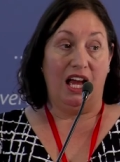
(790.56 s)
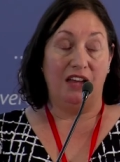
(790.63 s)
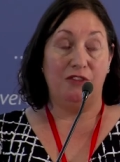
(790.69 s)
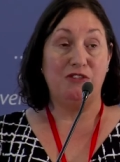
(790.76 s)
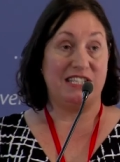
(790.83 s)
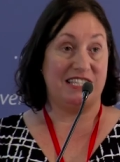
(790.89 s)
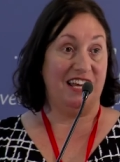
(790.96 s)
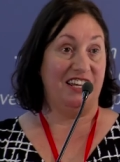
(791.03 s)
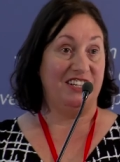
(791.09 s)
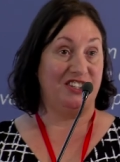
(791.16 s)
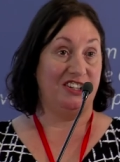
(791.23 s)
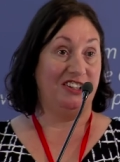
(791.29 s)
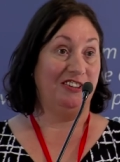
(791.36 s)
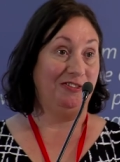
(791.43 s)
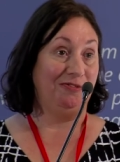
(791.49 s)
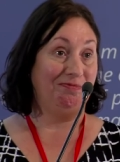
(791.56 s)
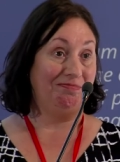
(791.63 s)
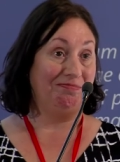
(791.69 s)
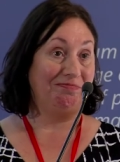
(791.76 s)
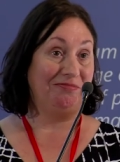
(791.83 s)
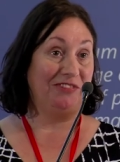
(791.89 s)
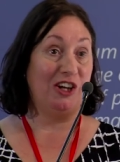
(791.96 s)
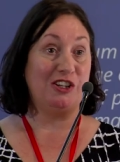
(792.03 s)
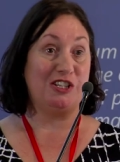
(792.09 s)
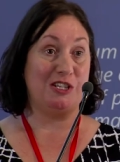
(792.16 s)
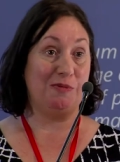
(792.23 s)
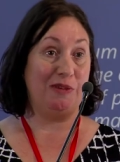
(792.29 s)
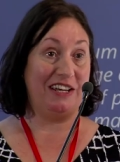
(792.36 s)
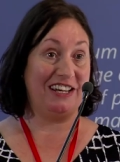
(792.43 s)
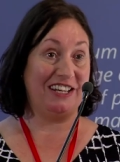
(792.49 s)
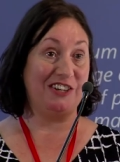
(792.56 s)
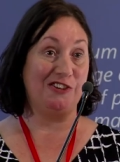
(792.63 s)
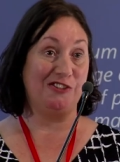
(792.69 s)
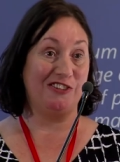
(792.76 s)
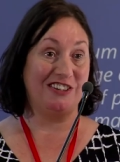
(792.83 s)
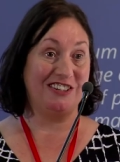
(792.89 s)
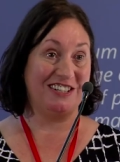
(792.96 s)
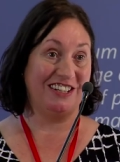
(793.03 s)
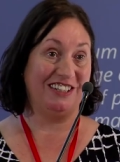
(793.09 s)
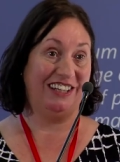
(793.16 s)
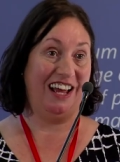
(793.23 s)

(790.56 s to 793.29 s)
Recession, not to be ignored.